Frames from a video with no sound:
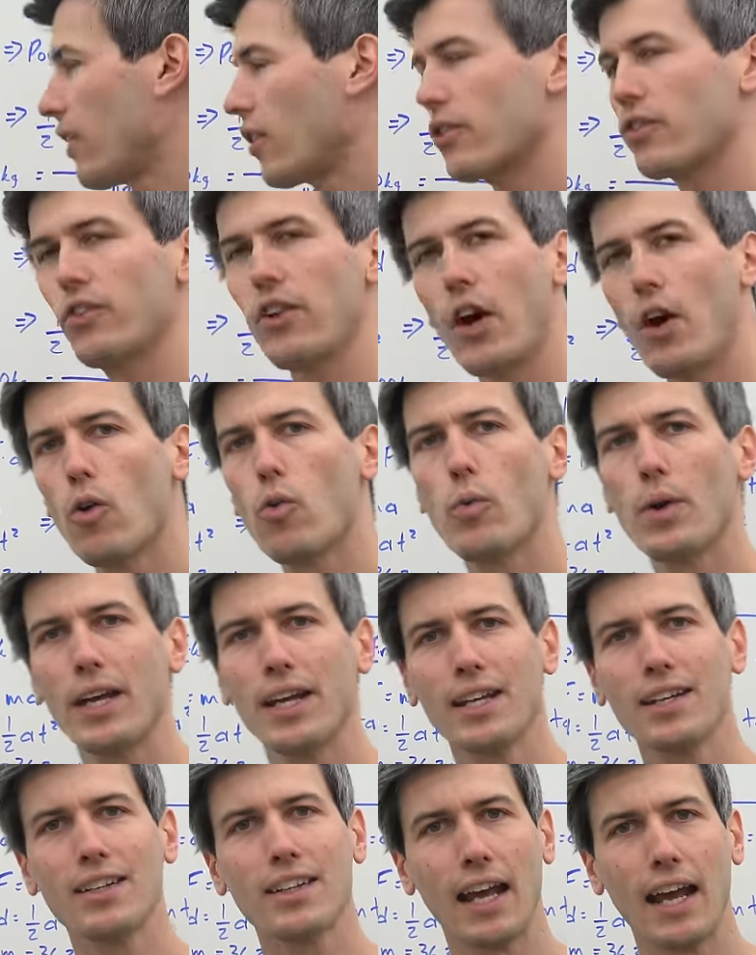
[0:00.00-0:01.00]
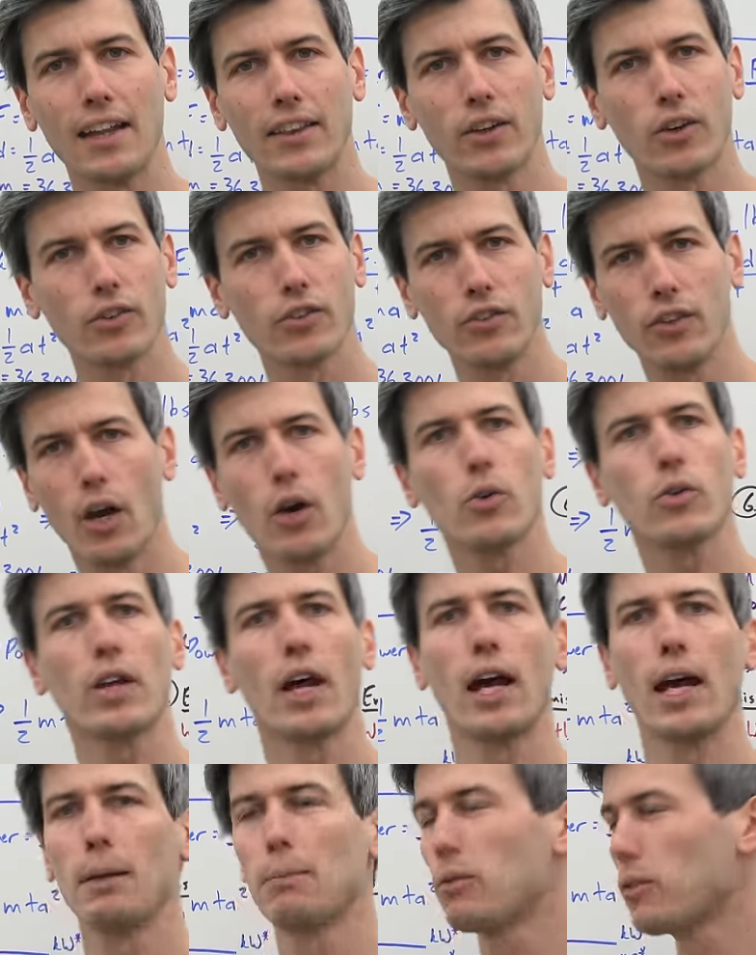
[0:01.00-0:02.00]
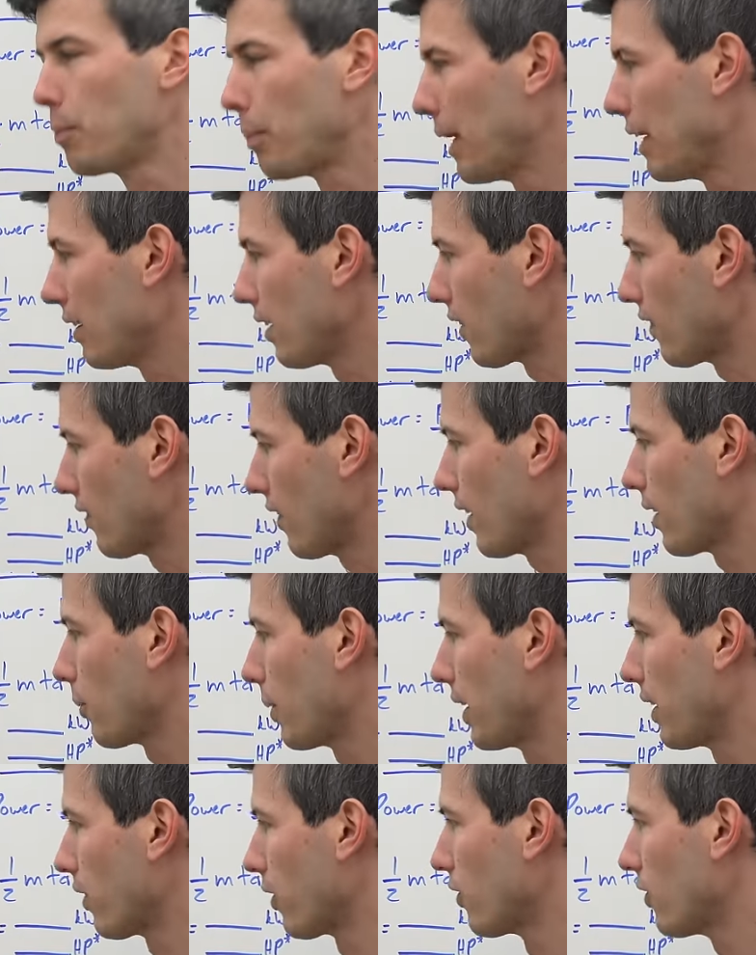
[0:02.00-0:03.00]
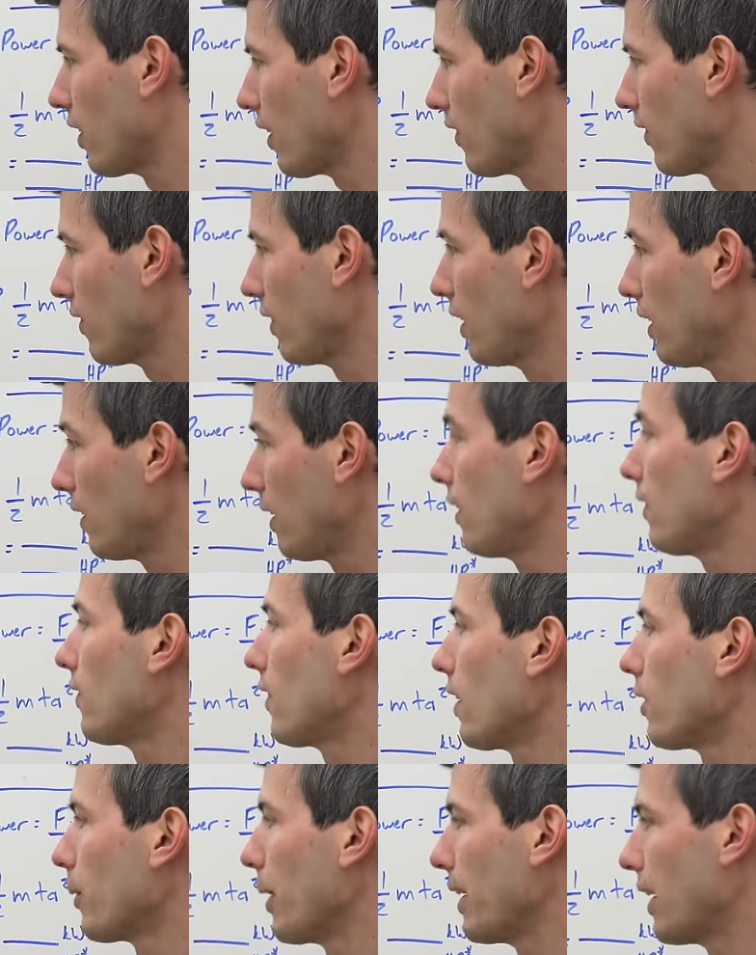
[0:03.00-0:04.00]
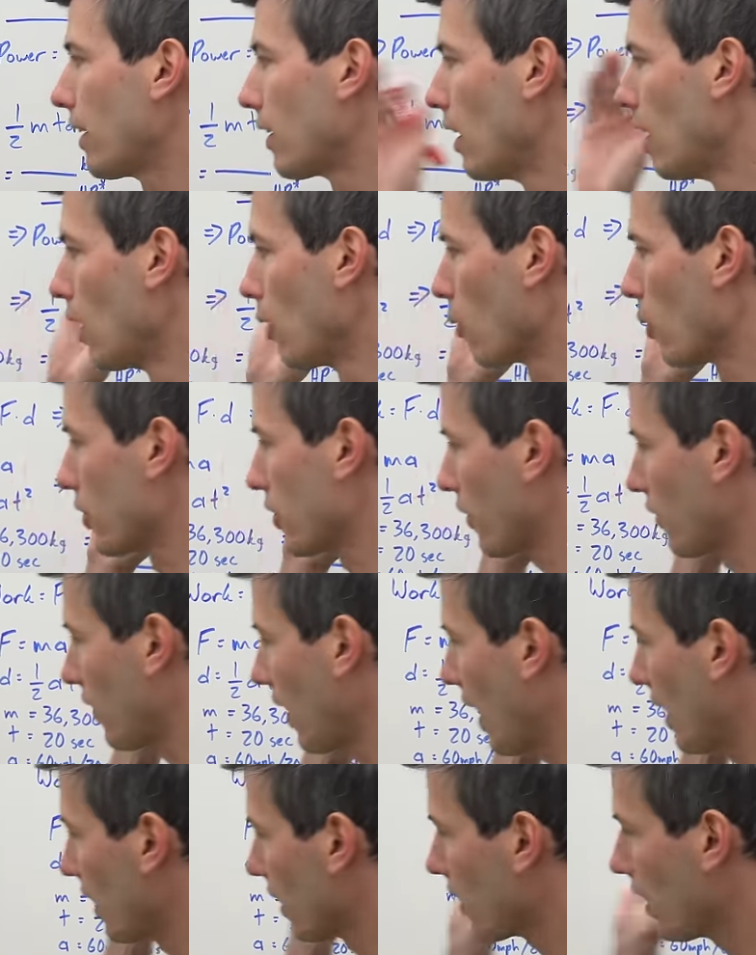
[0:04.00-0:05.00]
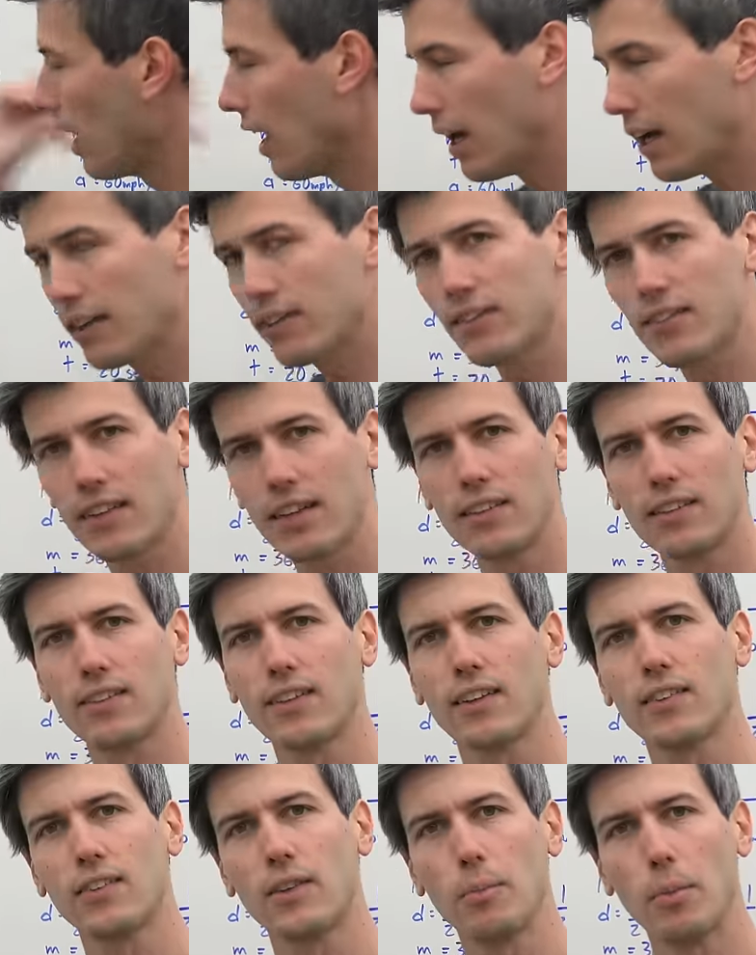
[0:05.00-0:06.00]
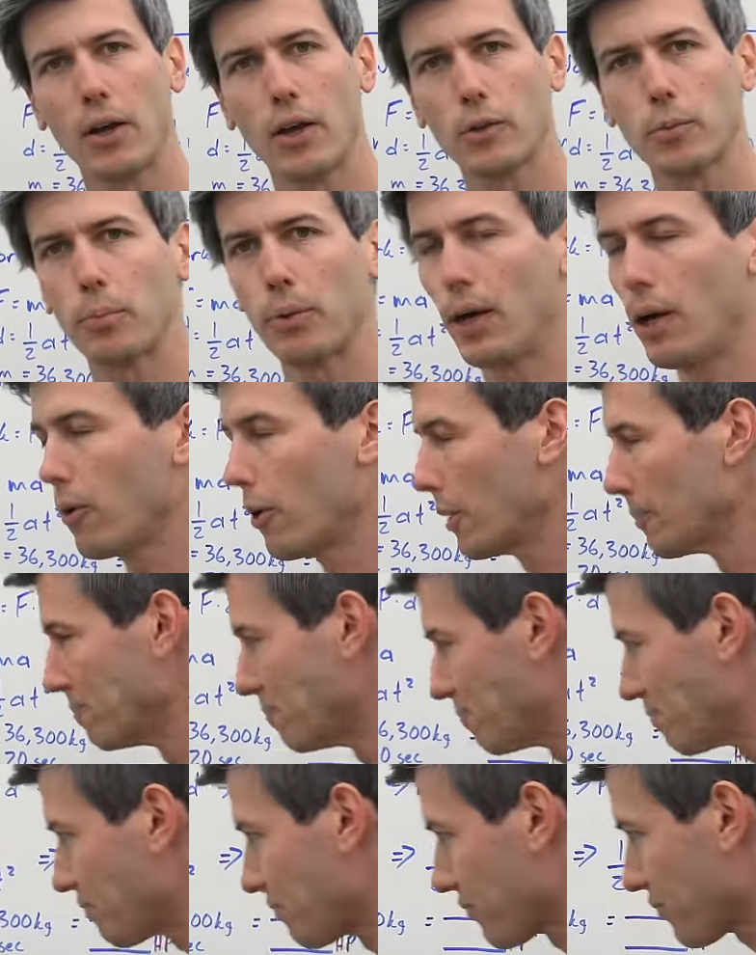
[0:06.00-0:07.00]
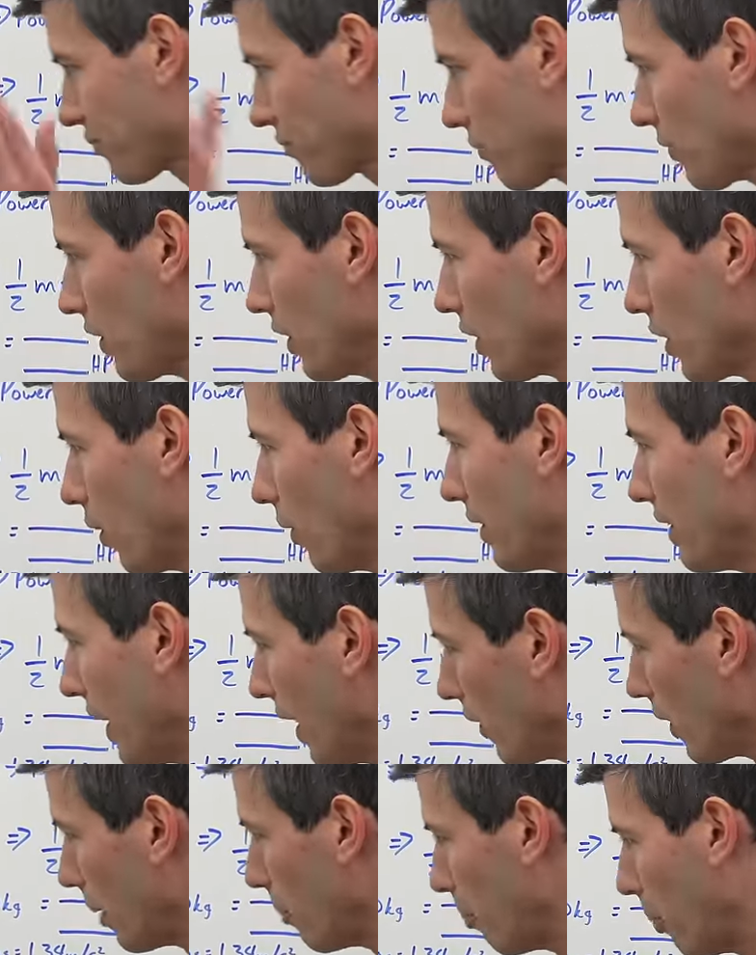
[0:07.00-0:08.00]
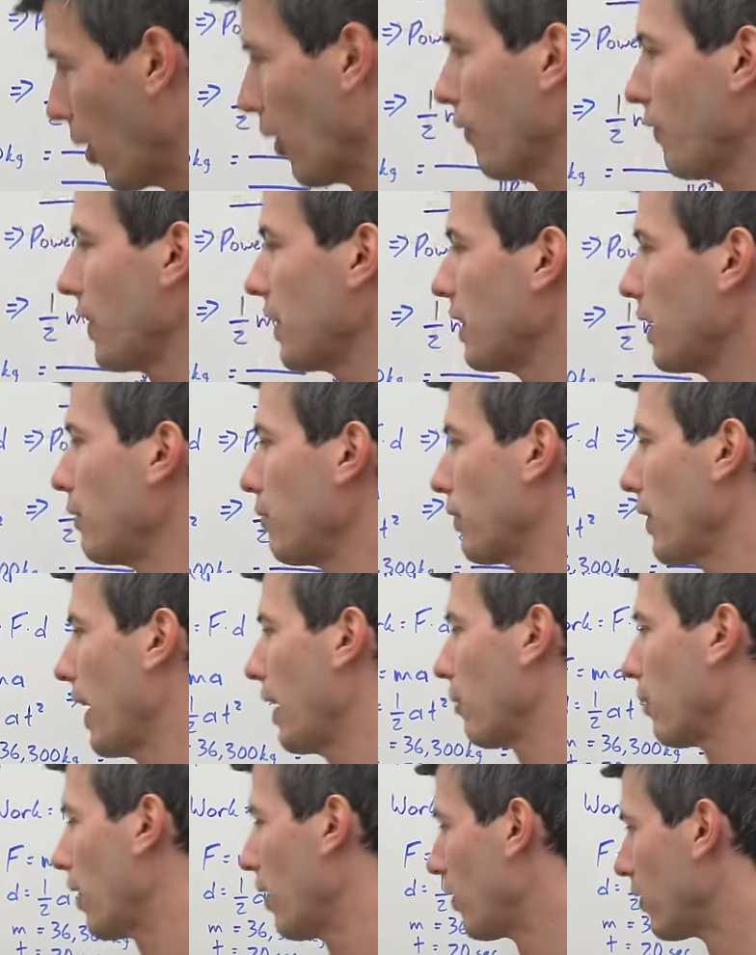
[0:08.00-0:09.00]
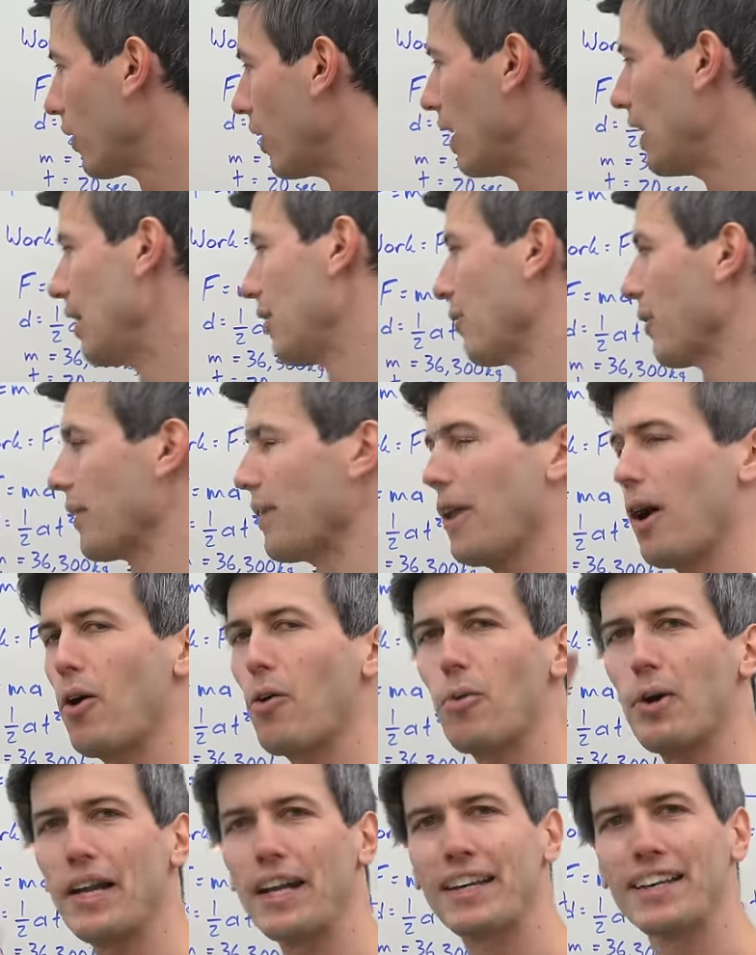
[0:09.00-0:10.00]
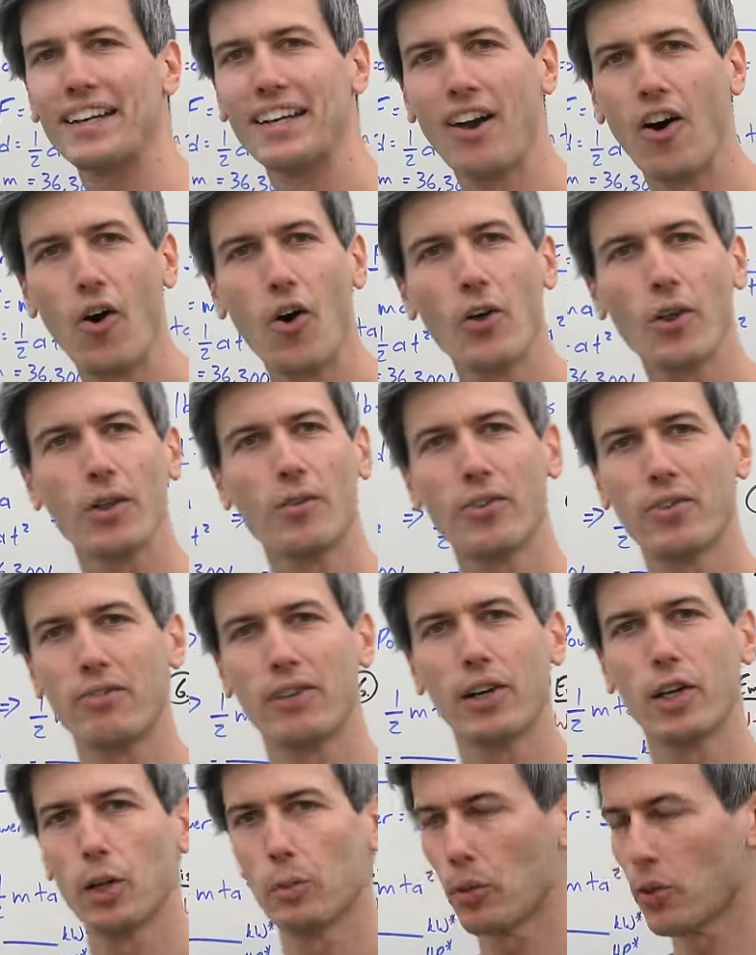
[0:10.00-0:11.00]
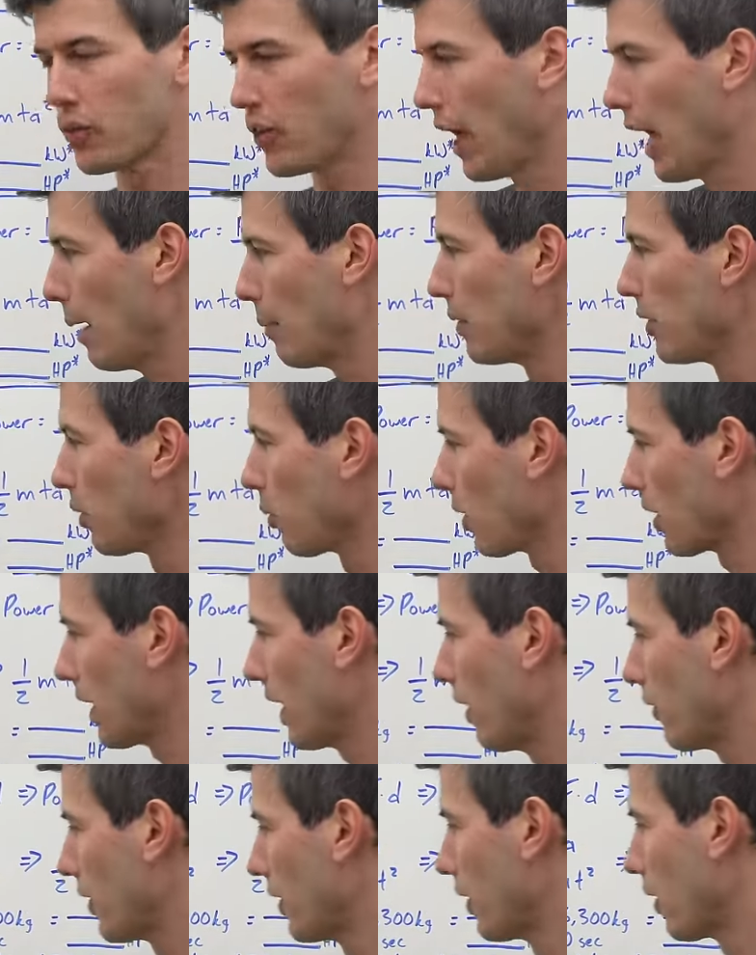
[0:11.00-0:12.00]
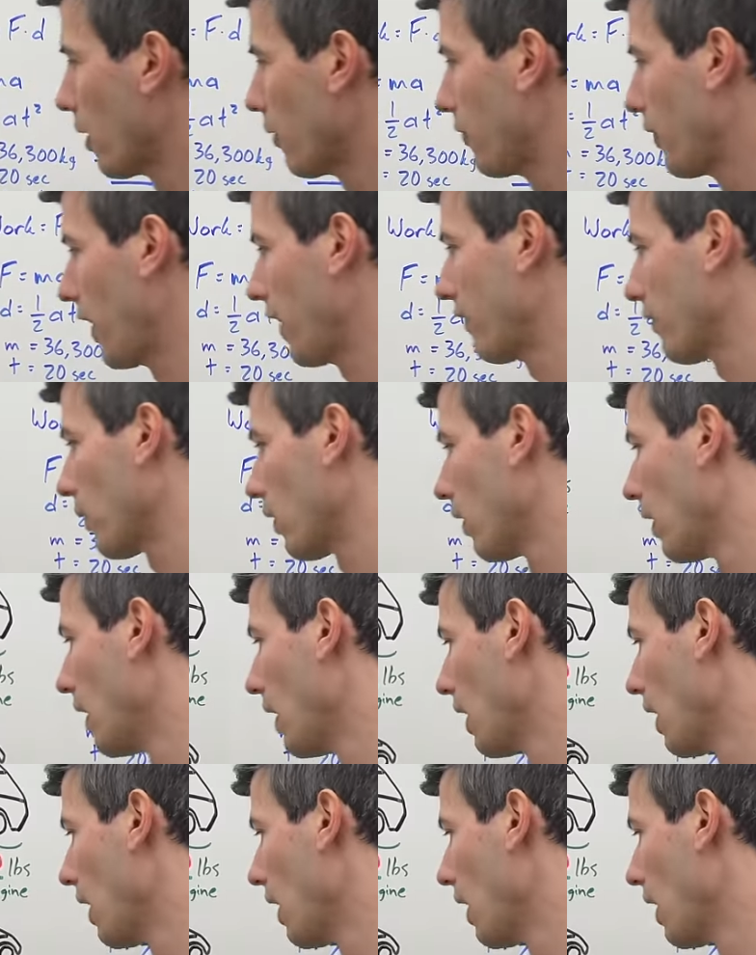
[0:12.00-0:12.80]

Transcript: there's no wind and there's no time spent accelerating or decelerating. We're just at a constant 60 miles per hour going down a perfectly flat road with no wind and all of the variables happen to work out in our favor.